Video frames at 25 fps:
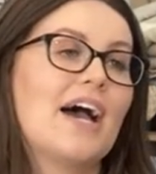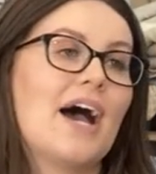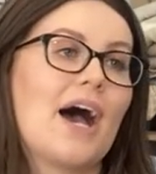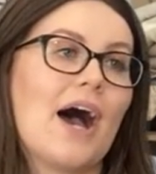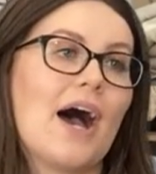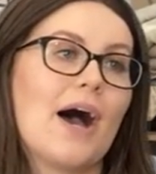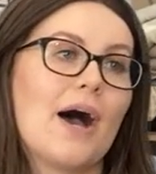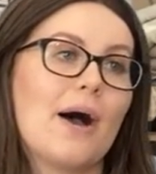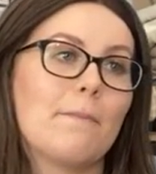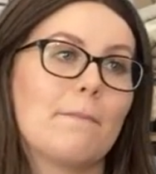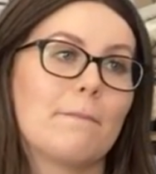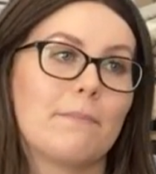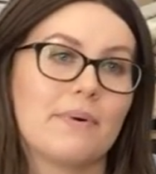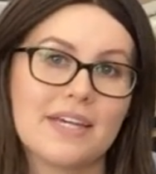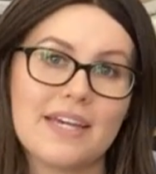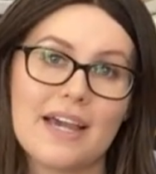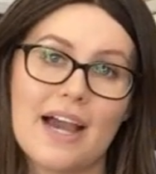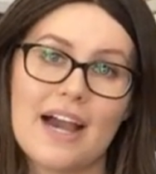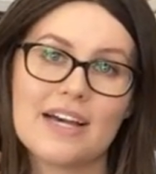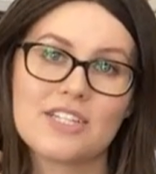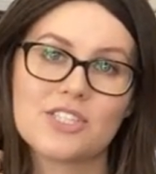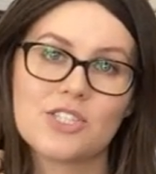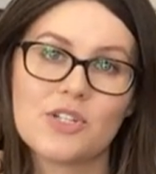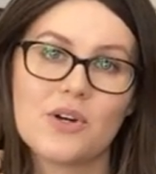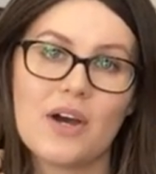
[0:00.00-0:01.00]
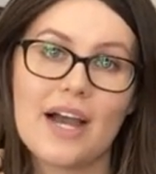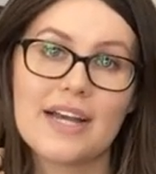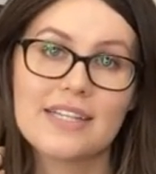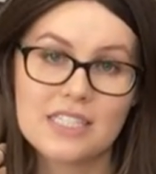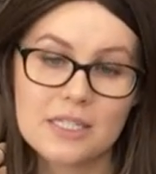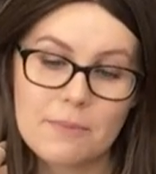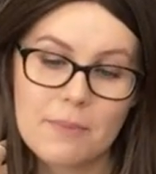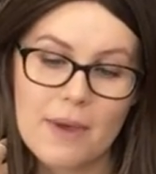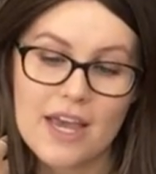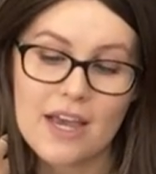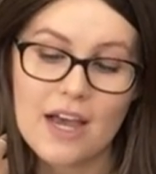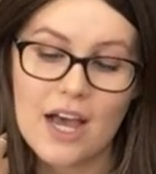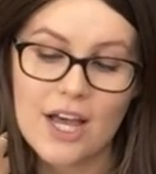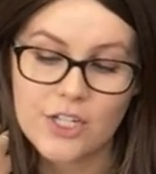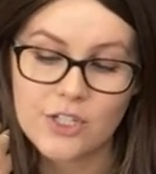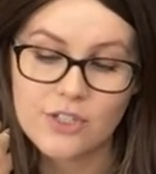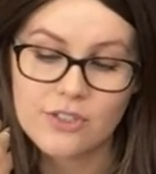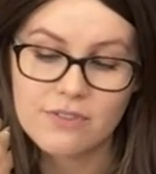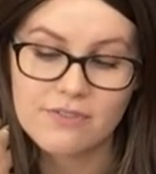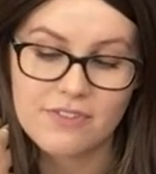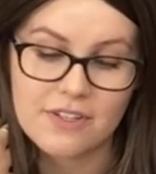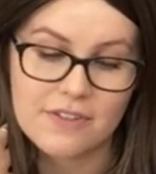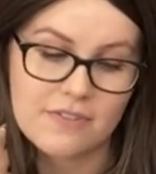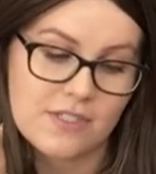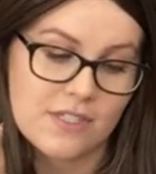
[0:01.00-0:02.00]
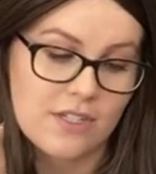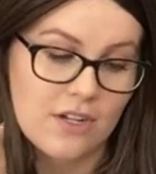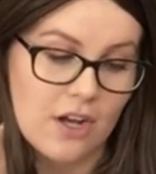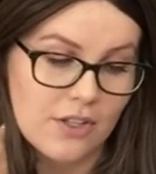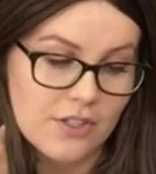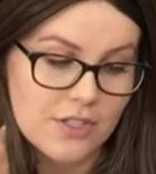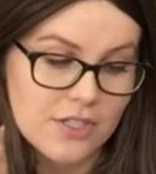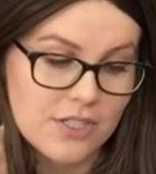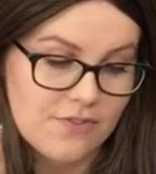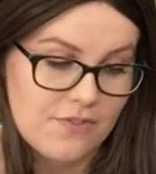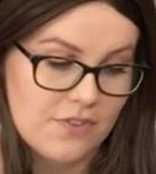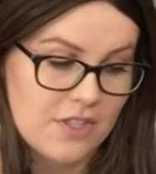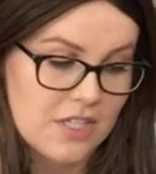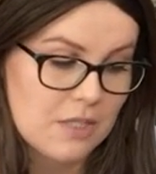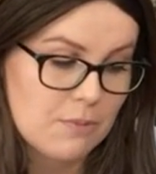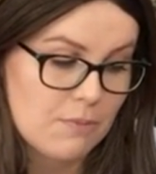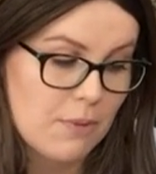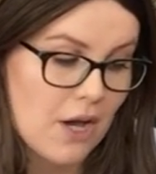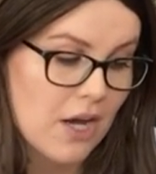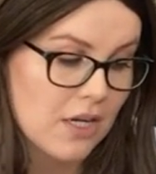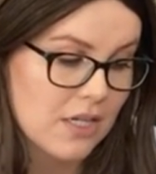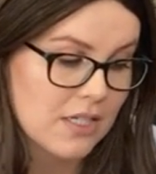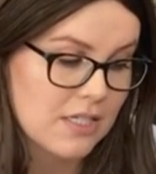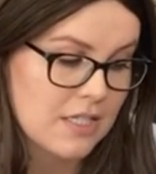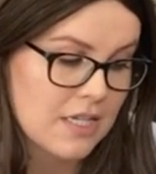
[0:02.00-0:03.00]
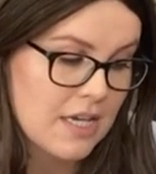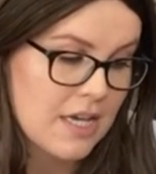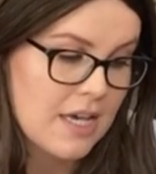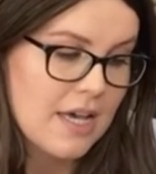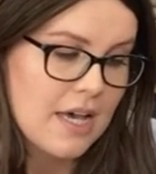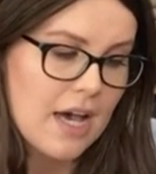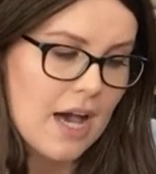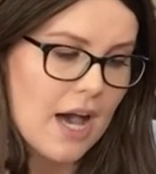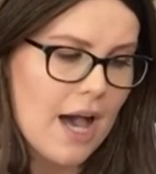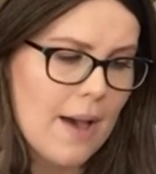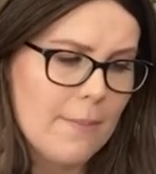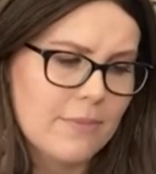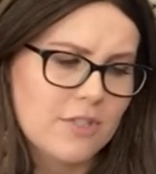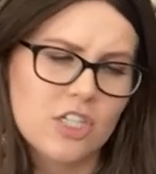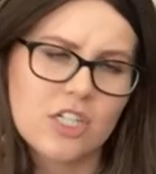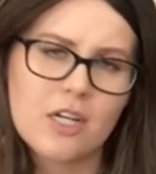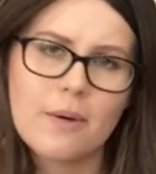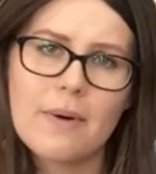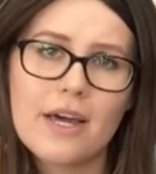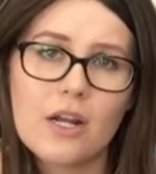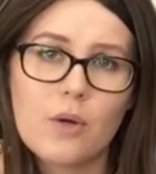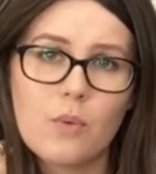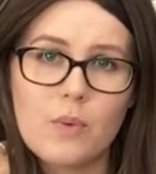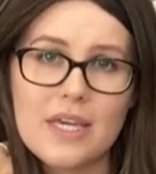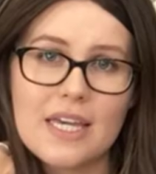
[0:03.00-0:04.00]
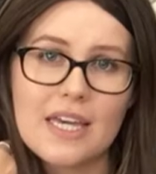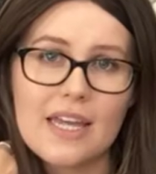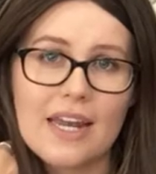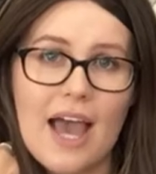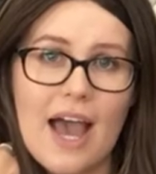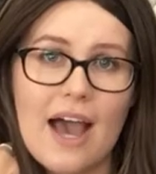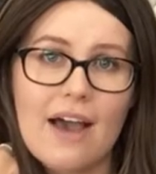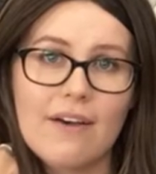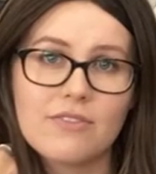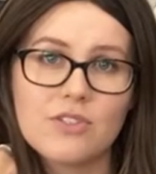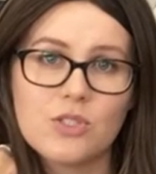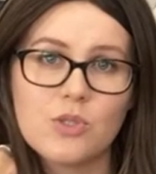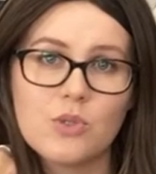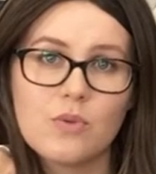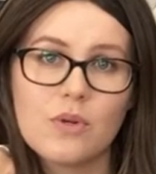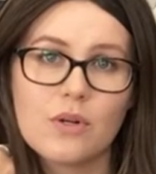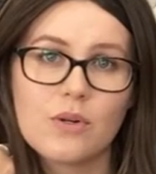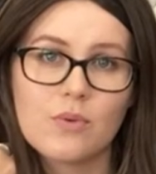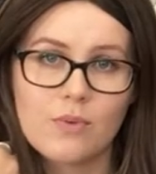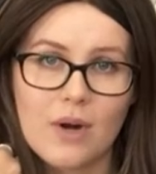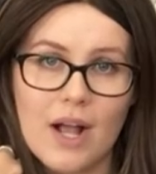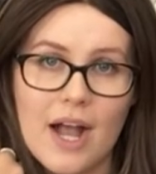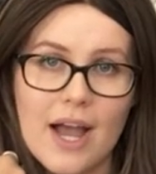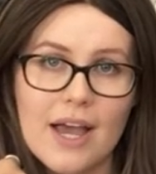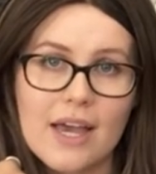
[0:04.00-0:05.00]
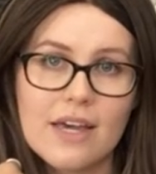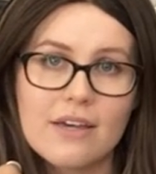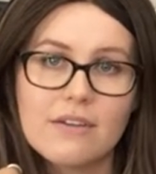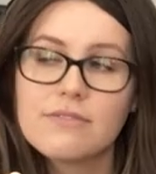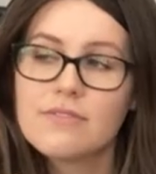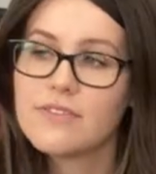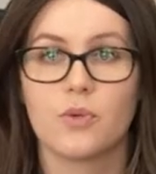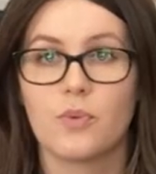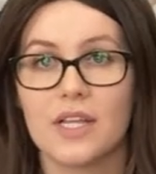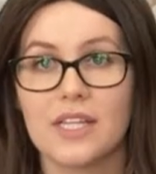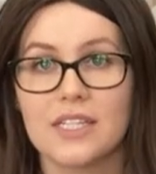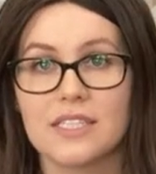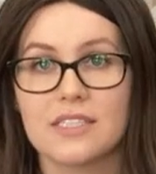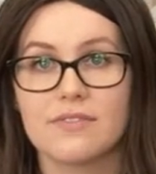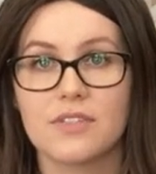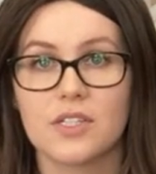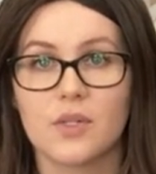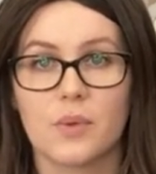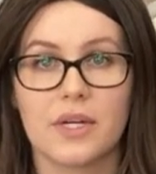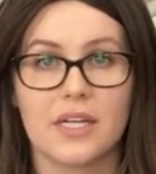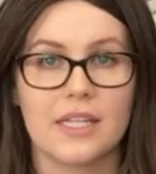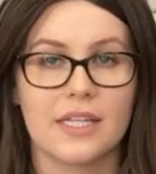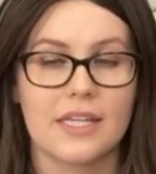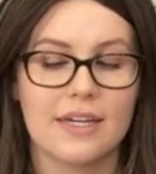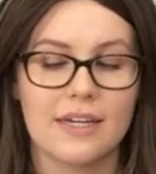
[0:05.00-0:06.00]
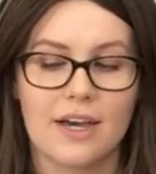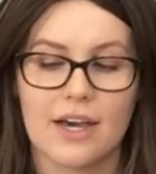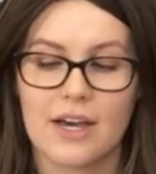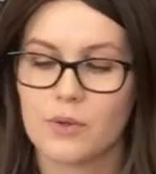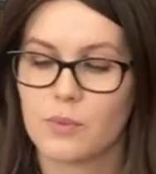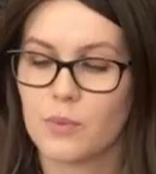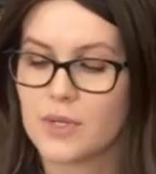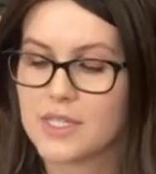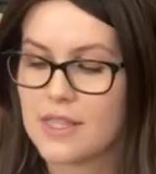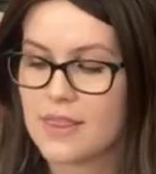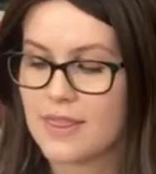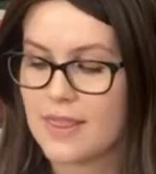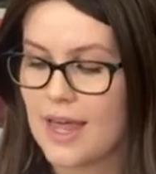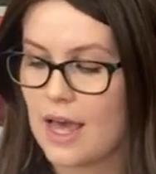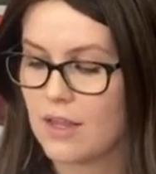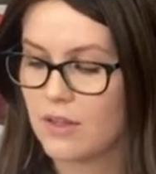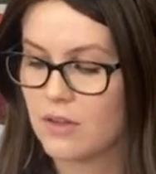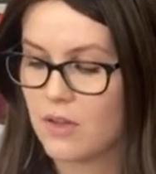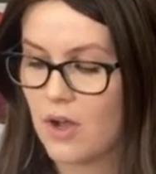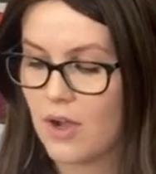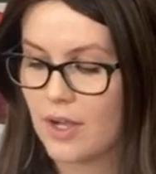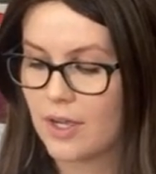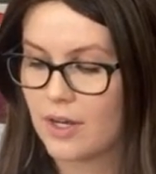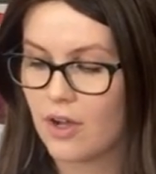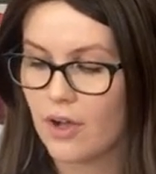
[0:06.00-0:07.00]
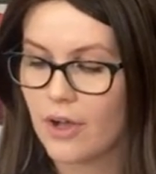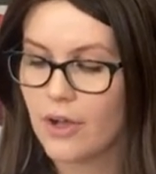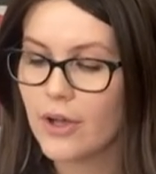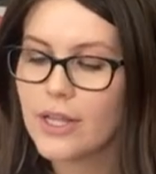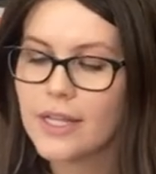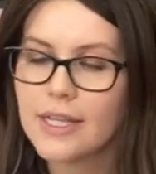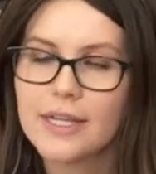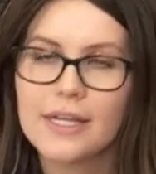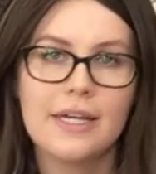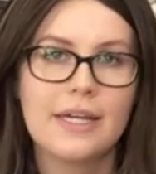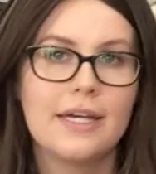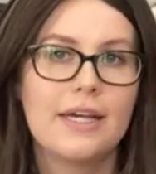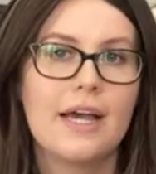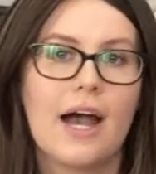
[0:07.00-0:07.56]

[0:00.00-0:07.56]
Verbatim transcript: Um, but yeah, so I did pay $150 for this box. Um, took about a week and a half to arrive relatively quickly. Uh, wasn't that long at all.